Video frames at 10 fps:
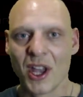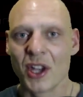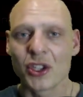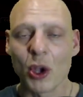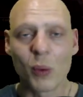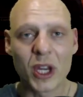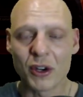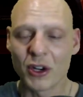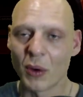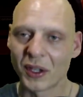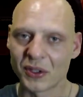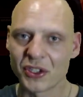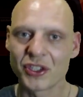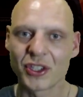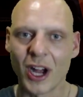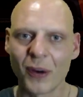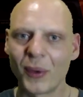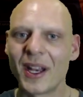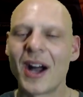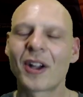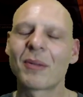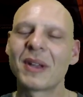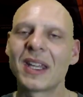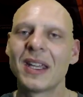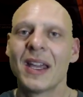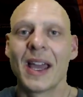So we are going to start with alchemy,